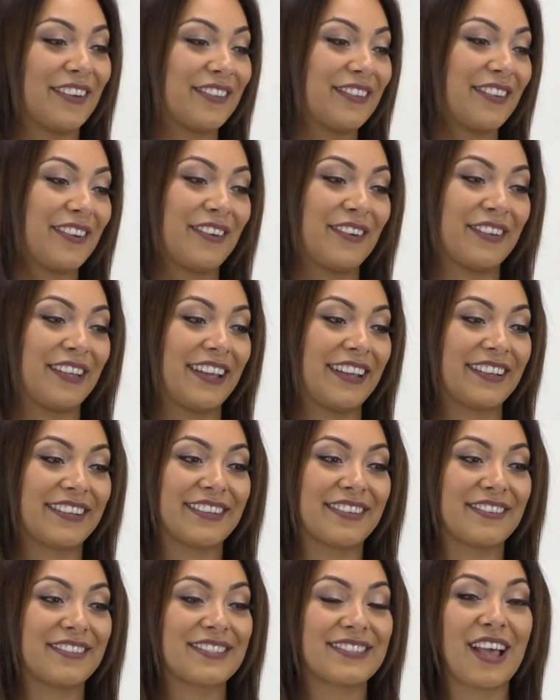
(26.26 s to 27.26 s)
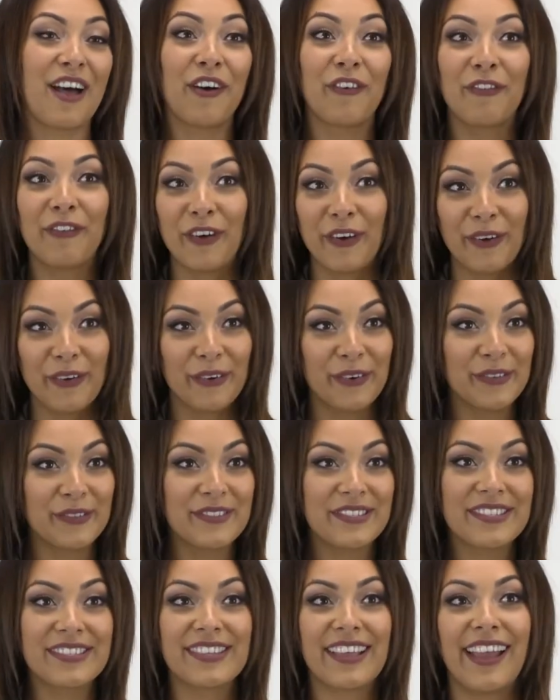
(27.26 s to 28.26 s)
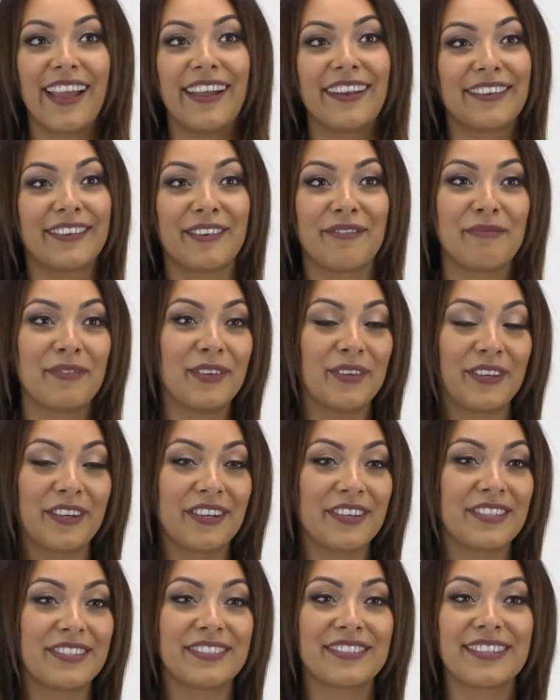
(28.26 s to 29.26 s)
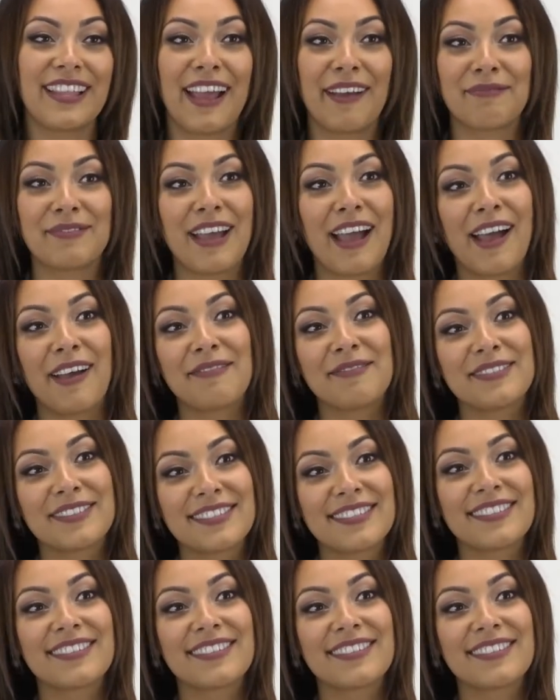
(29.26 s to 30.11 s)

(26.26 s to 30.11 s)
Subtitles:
you know, like cell phones and computers, laptops.